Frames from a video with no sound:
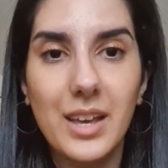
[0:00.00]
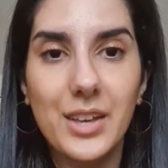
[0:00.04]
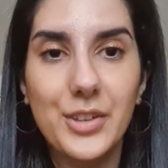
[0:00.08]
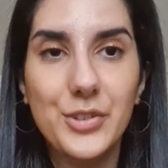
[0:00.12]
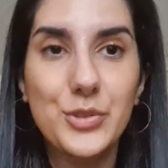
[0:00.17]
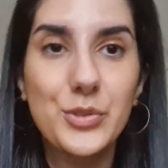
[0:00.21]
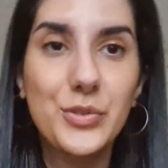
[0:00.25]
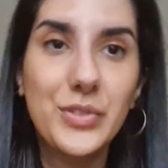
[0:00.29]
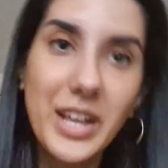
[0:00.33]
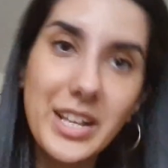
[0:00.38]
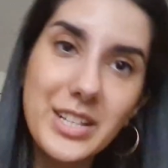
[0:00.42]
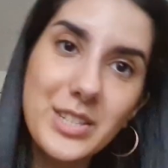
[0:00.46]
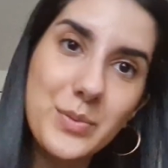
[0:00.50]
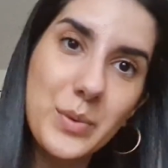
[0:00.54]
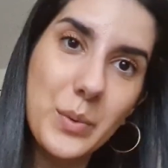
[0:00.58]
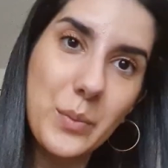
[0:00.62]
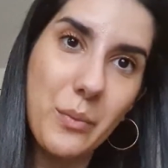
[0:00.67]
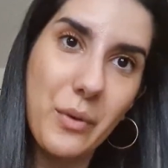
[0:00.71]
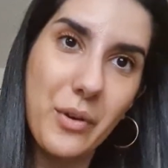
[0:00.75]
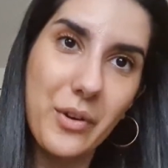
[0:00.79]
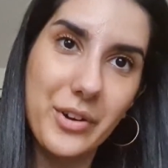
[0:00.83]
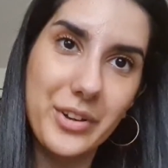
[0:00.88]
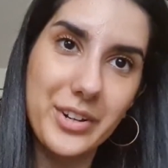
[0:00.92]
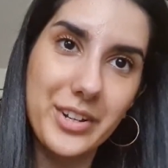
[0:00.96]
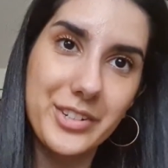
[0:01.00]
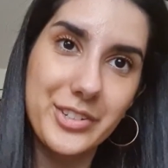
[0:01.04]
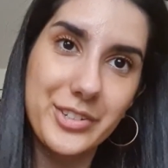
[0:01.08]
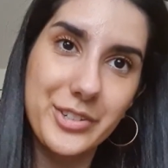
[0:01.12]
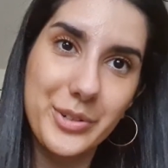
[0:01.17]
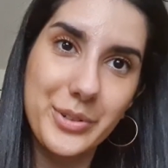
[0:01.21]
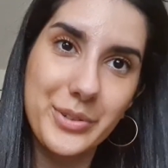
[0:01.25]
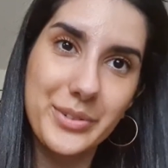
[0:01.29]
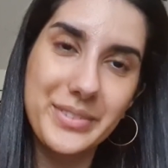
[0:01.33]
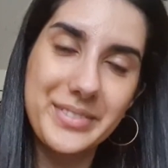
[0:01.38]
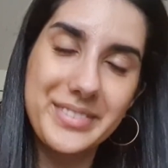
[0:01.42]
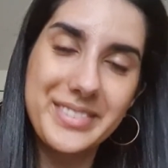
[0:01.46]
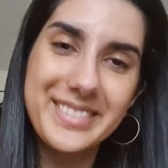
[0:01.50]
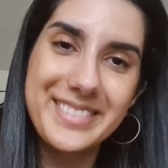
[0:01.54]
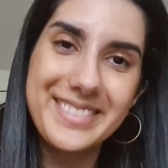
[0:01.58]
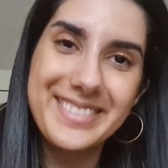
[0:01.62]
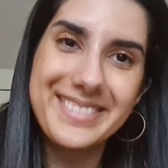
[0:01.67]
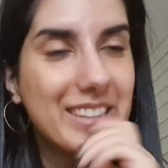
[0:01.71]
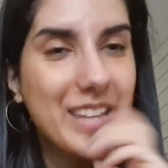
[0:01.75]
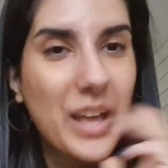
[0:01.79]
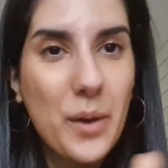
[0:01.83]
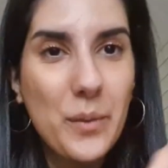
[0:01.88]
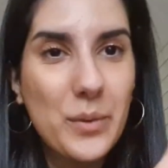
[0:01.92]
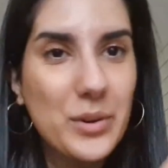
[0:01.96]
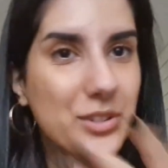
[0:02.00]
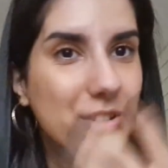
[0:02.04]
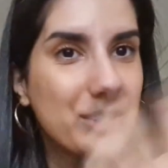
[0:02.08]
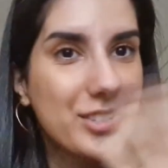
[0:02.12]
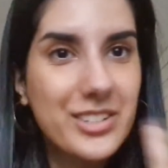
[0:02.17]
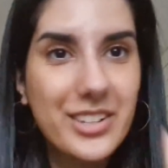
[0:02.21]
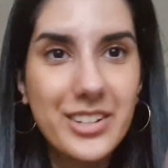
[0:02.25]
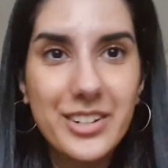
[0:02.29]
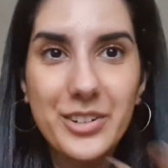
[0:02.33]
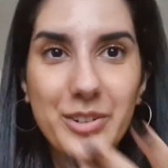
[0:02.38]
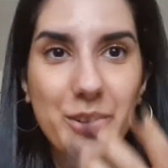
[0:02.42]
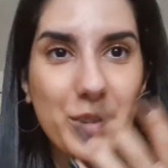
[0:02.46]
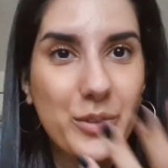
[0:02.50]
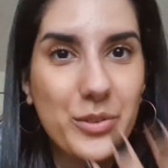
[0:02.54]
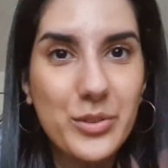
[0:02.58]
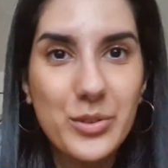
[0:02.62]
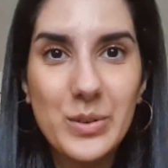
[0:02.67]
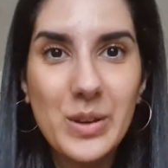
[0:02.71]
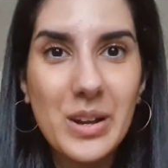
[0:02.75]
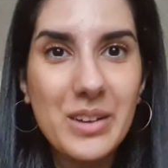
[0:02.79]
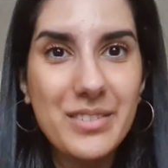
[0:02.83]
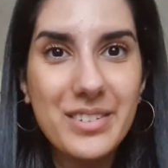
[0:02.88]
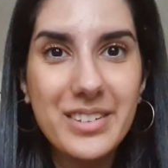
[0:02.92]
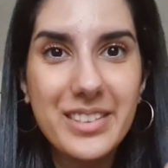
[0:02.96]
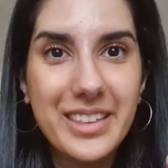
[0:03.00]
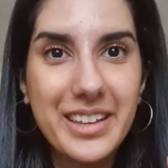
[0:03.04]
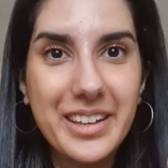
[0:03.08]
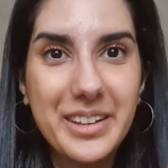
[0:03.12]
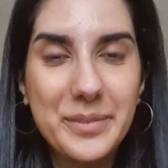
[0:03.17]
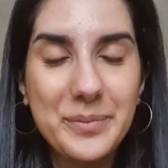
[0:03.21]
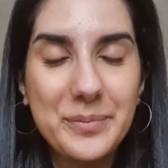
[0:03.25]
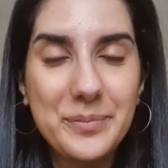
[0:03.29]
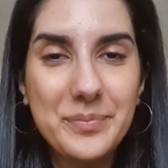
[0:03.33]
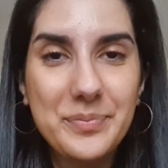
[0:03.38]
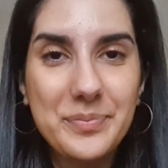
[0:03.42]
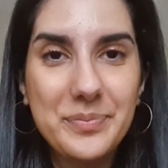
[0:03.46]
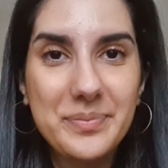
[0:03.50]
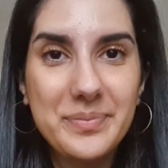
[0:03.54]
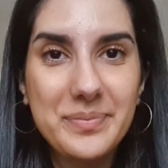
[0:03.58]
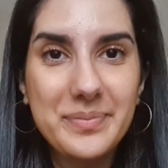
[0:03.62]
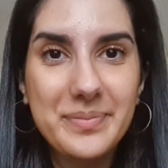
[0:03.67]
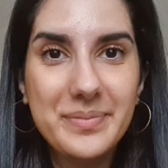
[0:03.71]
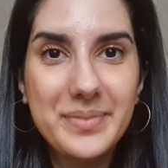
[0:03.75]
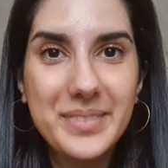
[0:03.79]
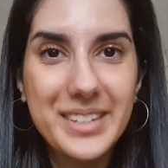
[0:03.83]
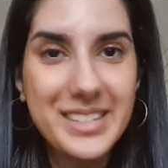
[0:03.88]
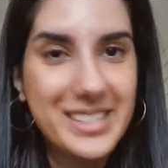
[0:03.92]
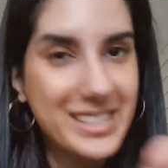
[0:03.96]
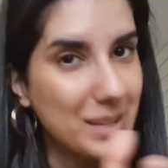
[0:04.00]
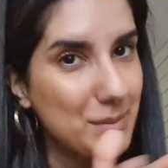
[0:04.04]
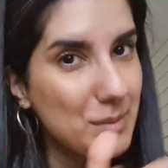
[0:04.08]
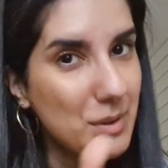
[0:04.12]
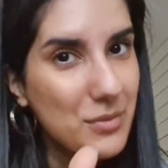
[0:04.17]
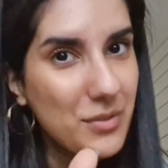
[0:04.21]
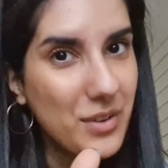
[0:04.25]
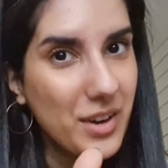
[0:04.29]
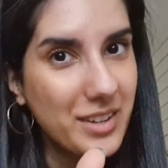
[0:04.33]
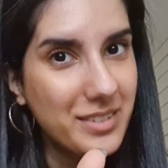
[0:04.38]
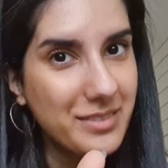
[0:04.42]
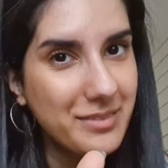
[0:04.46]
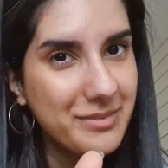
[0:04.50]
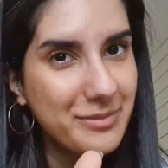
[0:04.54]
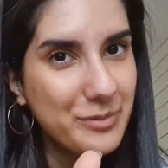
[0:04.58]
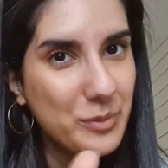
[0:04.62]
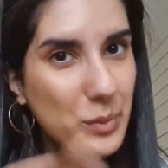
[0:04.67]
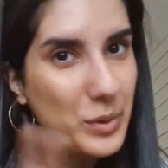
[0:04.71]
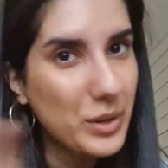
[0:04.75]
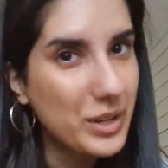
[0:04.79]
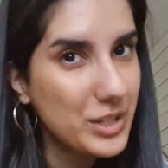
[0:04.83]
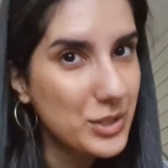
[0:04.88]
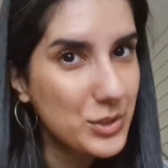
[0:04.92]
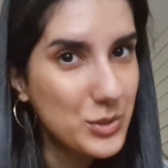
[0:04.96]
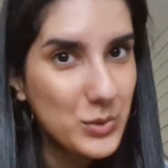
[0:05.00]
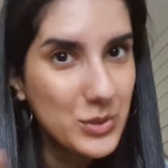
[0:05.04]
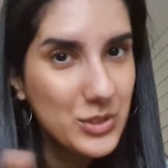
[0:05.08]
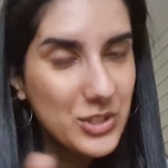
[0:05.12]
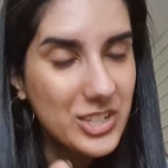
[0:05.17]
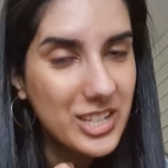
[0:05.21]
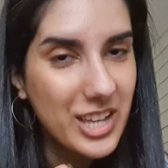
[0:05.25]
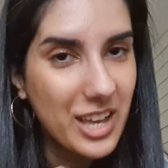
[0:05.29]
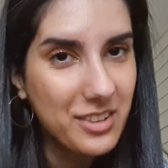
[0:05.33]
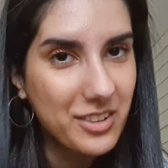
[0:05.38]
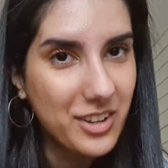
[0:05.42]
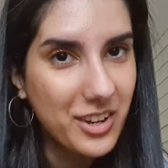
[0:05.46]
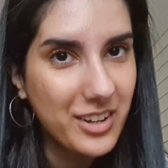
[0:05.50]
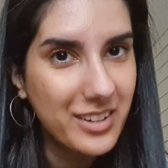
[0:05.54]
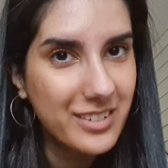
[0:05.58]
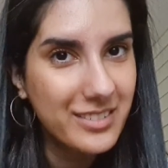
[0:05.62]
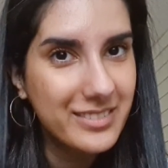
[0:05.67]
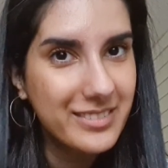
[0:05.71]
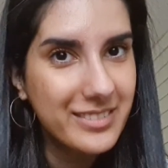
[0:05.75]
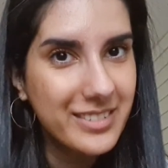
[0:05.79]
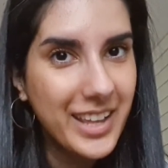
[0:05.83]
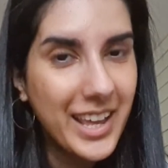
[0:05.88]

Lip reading: So that's what we're gonna do. Now we're just gonna go through everything. It's gonna be fun. We're gonna do it together.